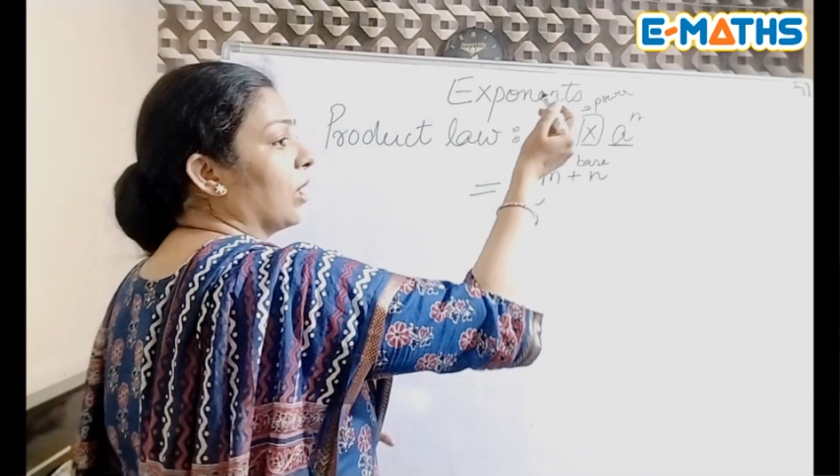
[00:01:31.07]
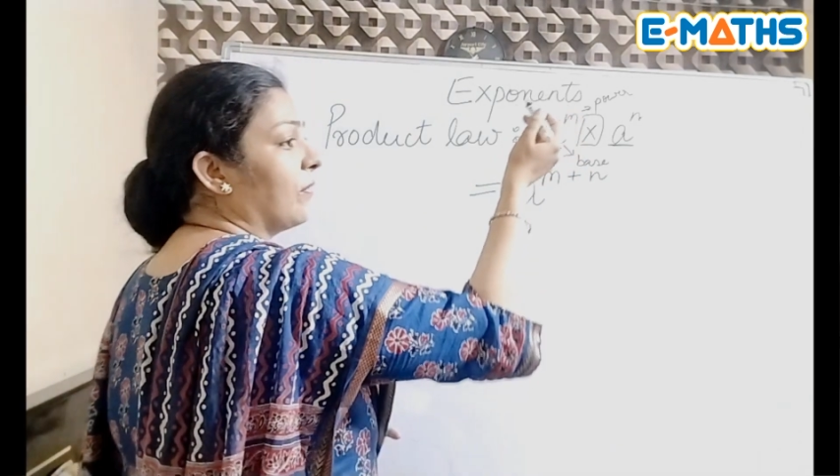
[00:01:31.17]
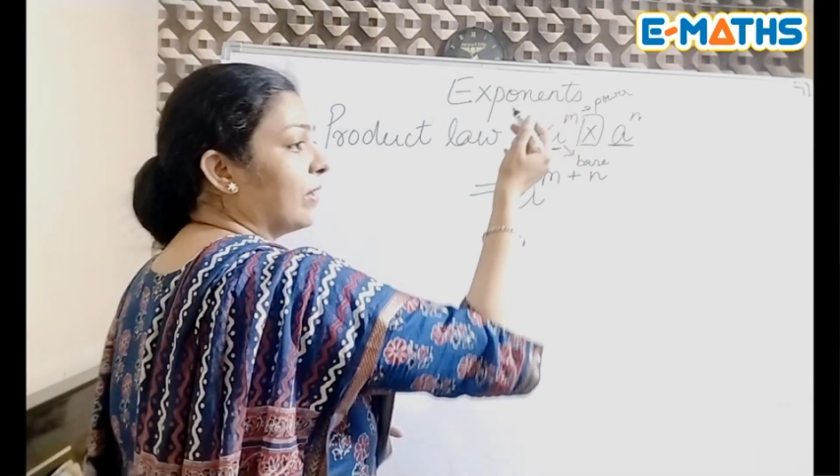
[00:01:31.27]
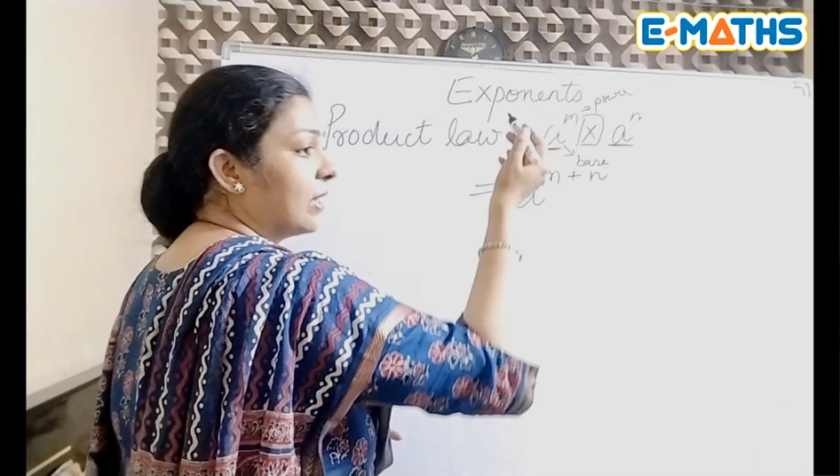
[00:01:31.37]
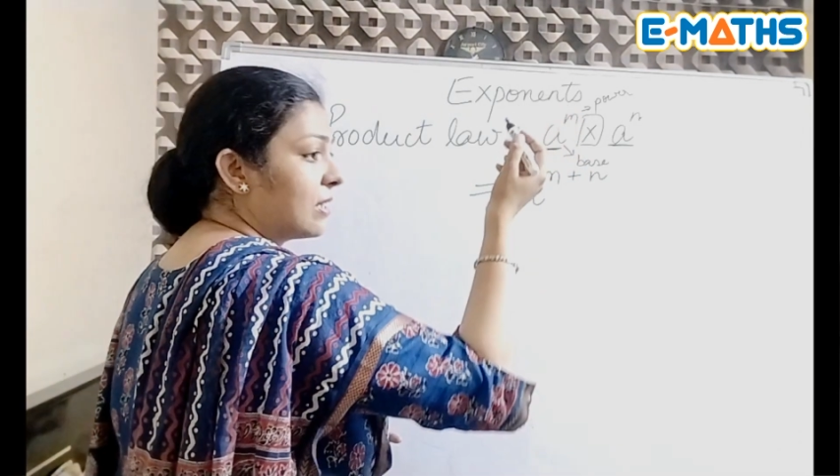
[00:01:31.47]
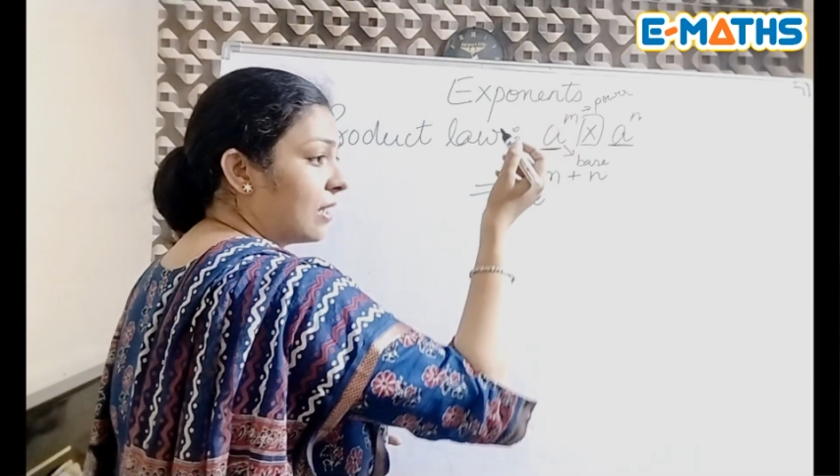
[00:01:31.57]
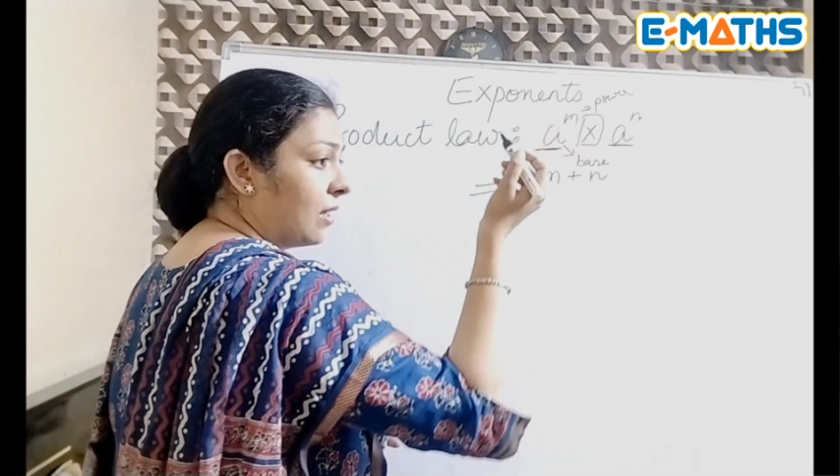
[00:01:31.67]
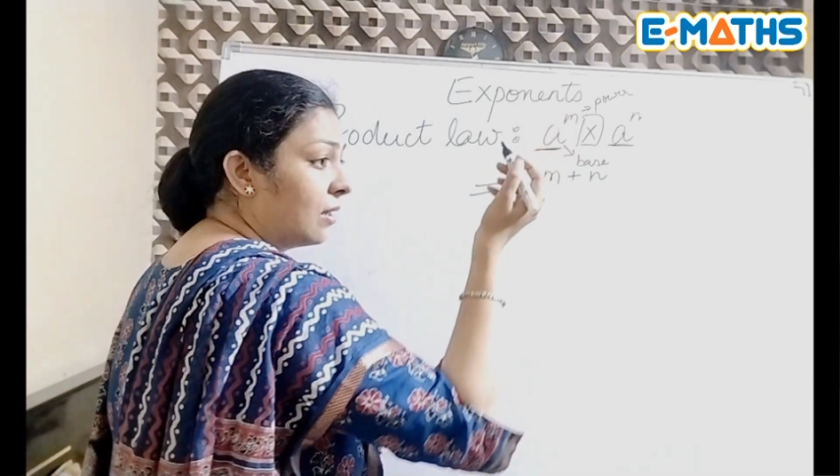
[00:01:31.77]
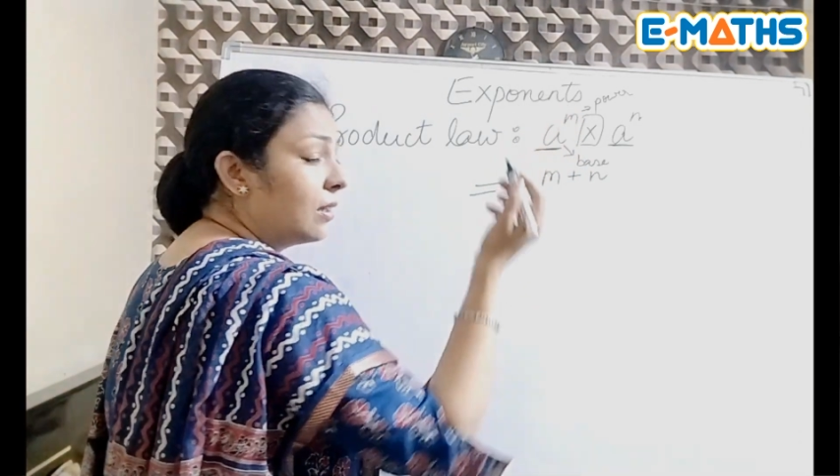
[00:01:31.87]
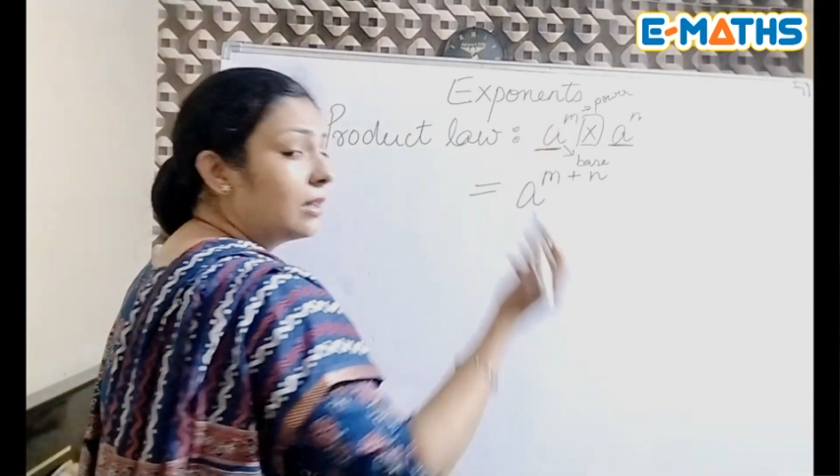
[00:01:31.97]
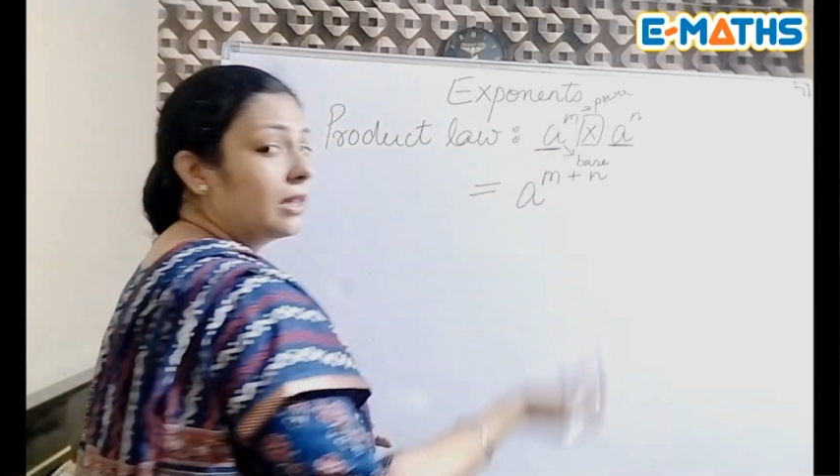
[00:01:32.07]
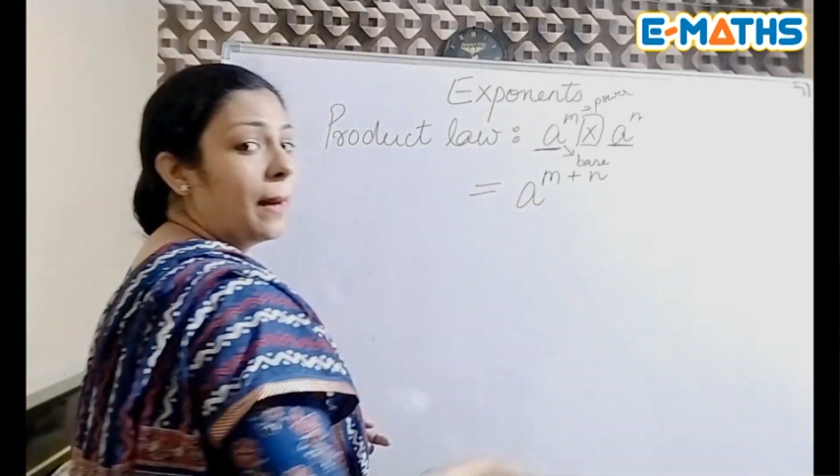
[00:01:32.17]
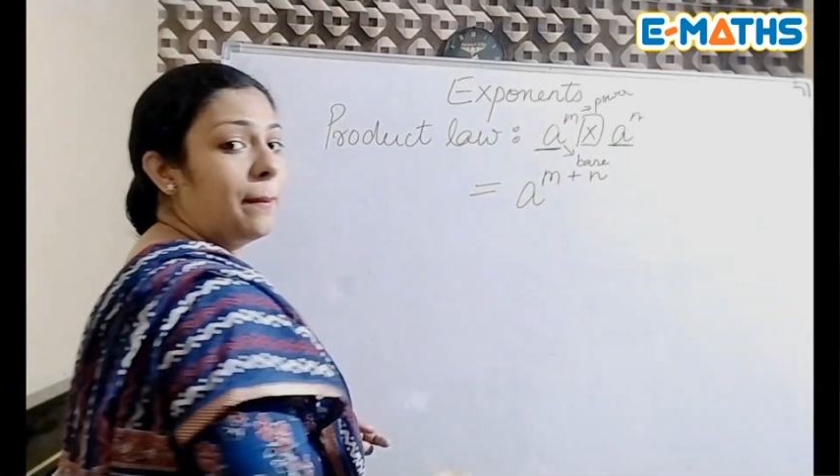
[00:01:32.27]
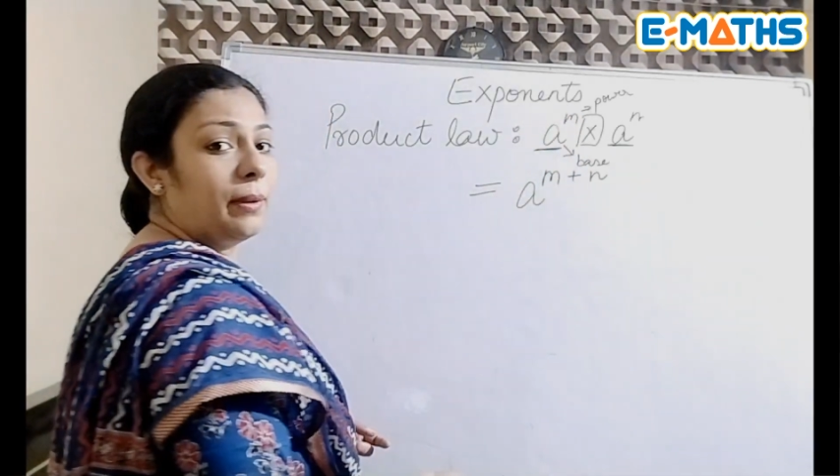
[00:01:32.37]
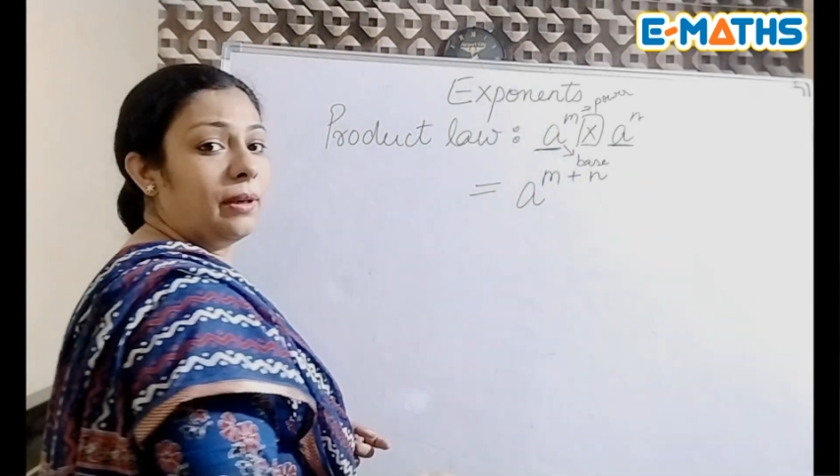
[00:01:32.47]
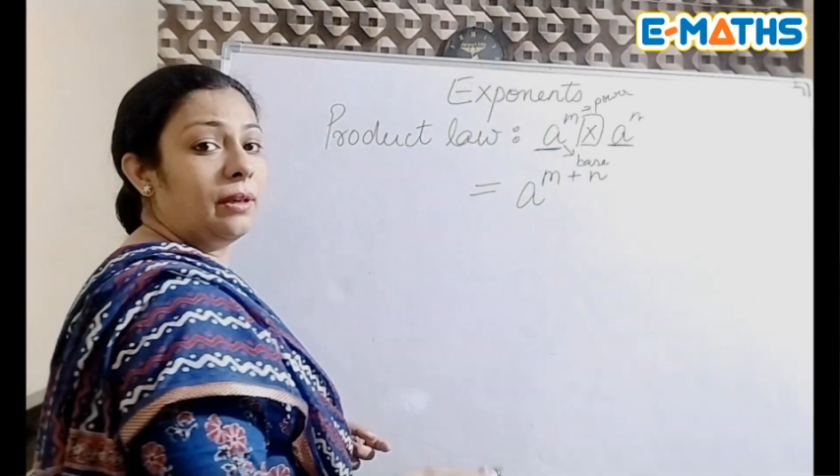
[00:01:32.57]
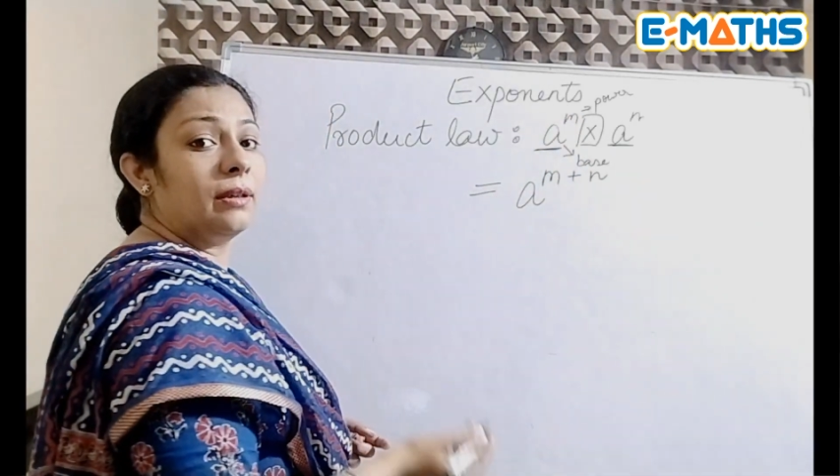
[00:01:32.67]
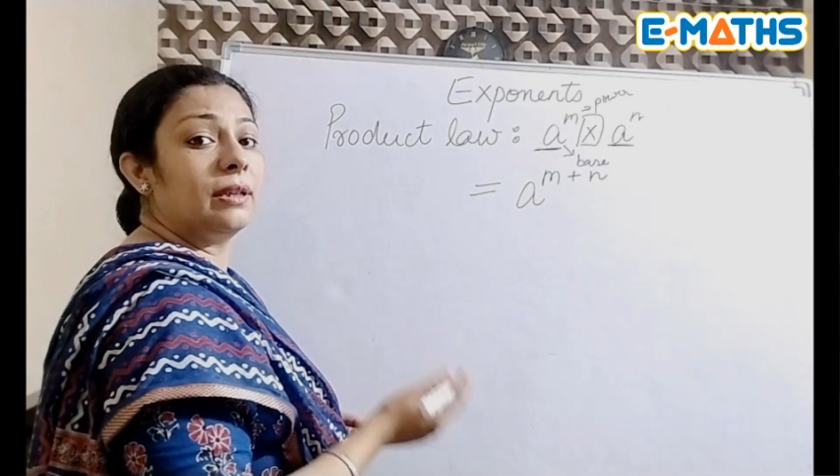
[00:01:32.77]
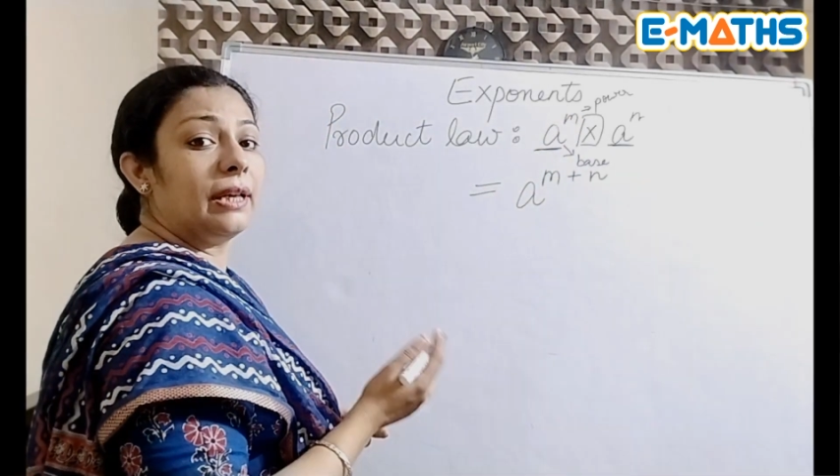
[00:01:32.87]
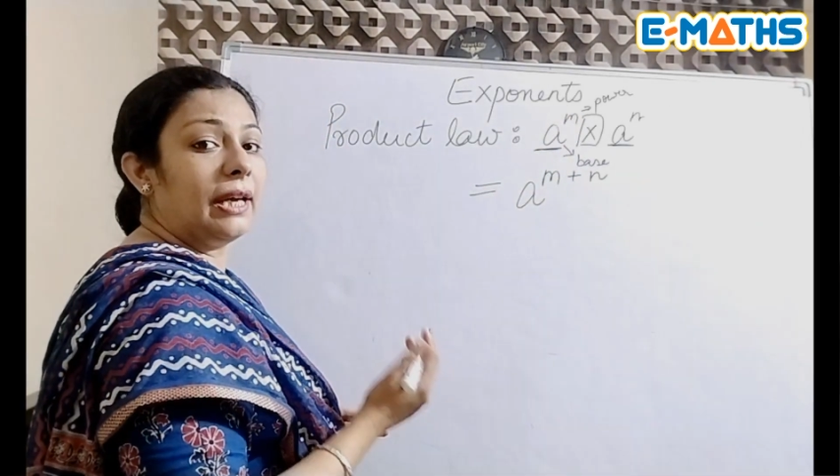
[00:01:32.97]
or if it is a
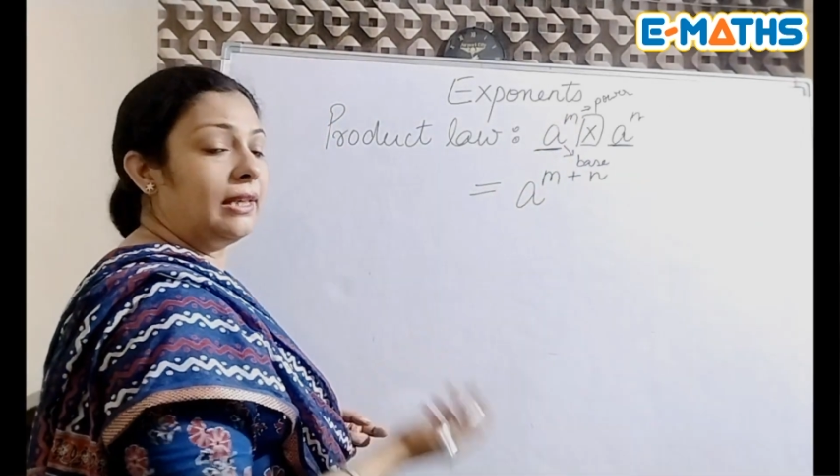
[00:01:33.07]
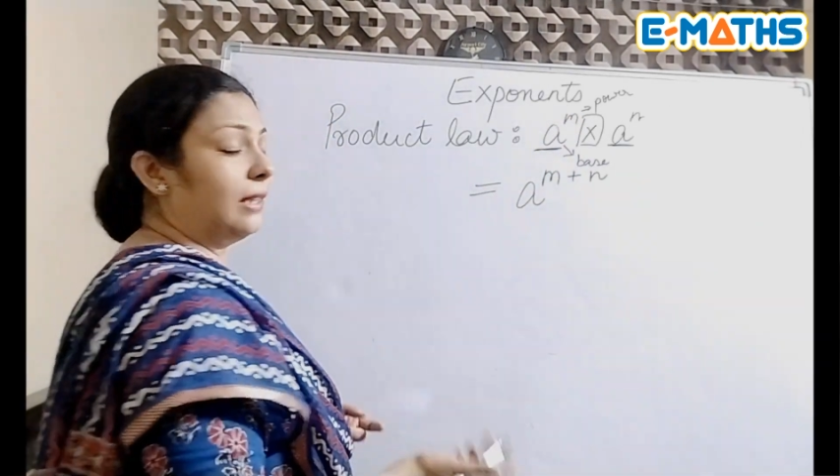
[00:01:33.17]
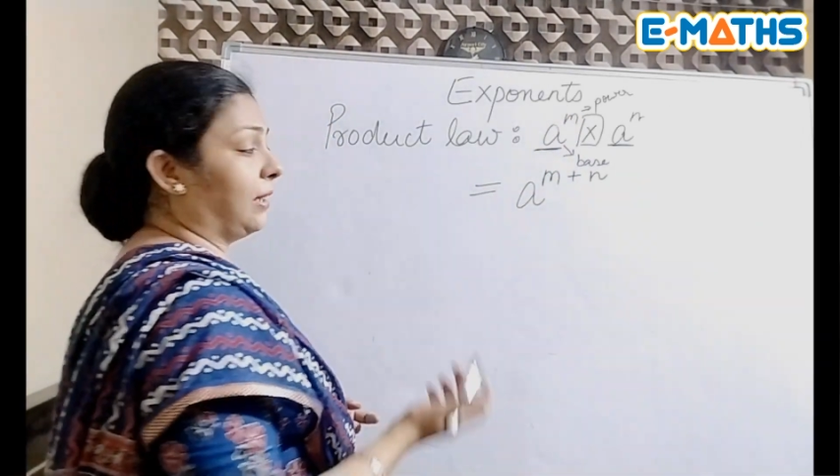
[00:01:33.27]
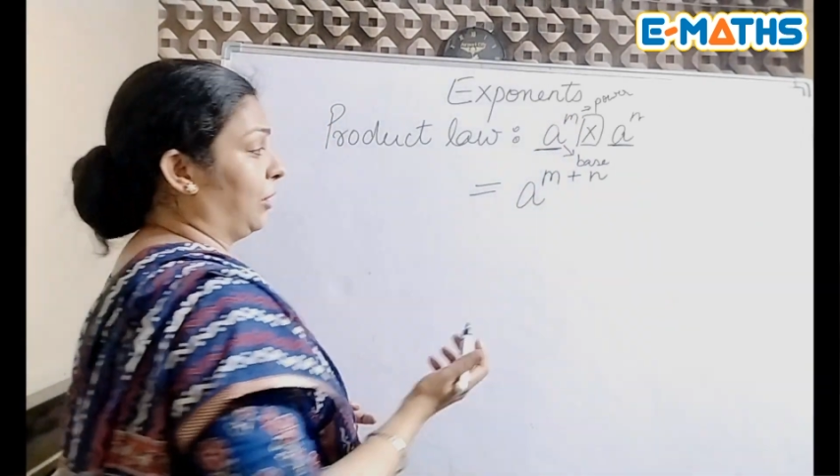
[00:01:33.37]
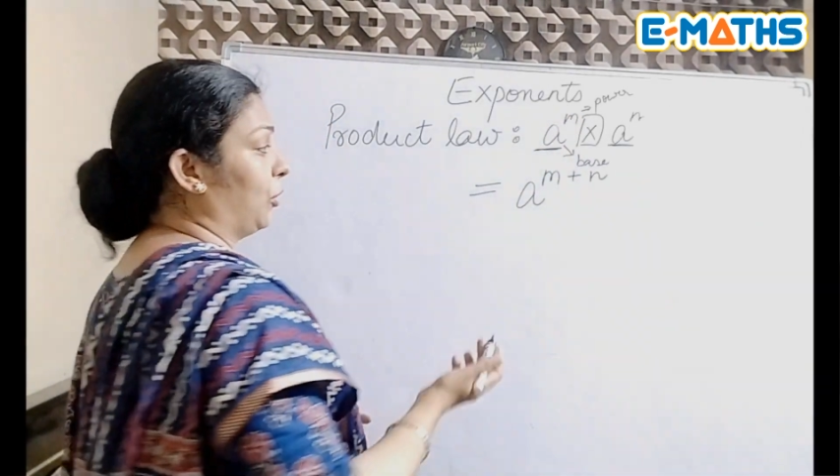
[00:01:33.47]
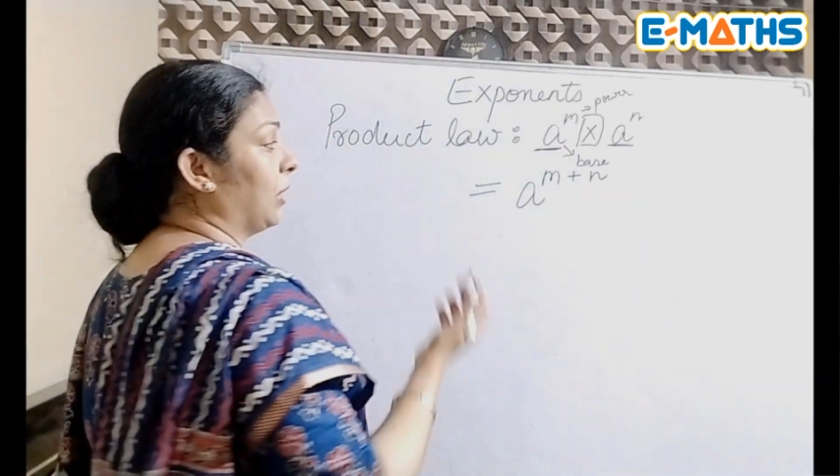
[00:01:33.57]
number, anything.